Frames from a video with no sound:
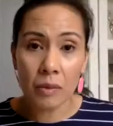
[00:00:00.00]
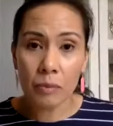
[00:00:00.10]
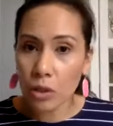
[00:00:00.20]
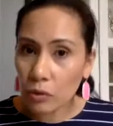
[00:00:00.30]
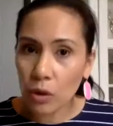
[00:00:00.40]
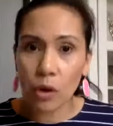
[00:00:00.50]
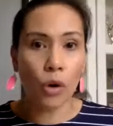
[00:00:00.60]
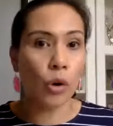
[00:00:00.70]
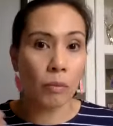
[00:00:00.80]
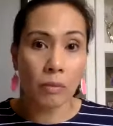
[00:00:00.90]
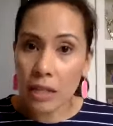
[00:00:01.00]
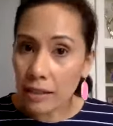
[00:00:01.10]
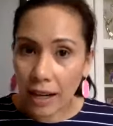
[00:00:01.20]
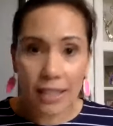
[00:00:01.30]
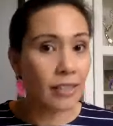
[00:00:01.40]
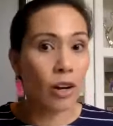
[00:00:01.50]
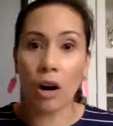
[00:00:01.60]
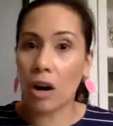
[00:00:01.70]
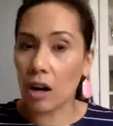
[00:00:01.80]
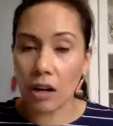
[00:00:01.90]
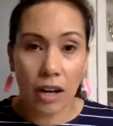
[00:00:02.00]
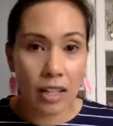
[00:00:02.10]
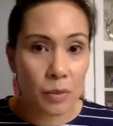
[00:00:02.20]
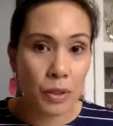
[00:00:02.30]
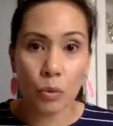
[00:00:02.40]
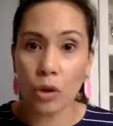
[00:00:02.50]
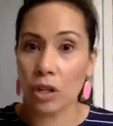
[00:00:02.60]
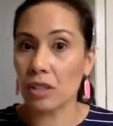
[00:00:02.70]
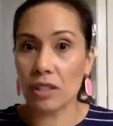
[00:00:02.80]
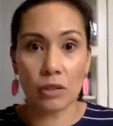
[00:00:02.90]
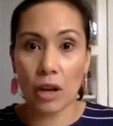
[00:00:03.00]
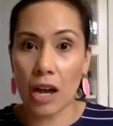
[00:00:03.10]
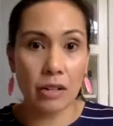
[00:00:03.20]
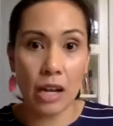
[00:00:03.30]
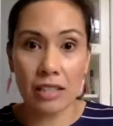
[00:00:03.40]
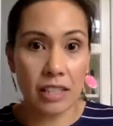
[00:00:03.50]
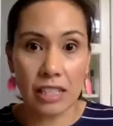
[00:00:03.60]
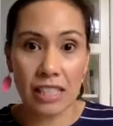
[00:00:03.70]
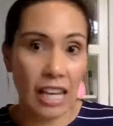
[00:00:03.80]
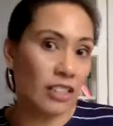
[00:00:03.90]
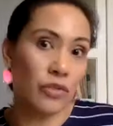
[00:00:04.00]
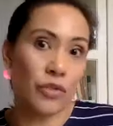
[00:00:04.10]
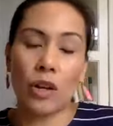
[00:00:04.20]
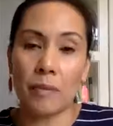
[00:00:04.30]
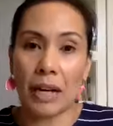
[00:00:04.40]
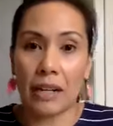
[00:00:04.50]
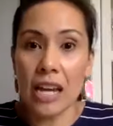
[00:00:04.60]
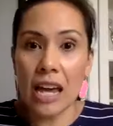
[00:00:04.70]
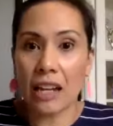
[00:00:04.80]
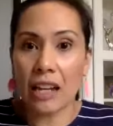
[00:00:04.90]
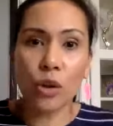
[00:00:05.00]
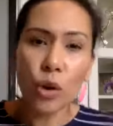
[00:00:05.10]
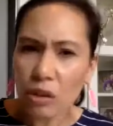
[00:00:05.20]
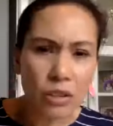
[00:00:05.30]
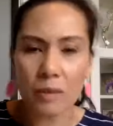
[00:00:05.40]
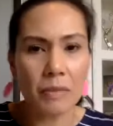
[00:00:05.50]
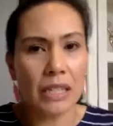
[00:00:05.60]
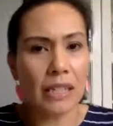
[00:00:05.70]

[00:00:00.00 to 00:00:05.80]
beautiful home, nice car, husband works and is successful and loyal to me.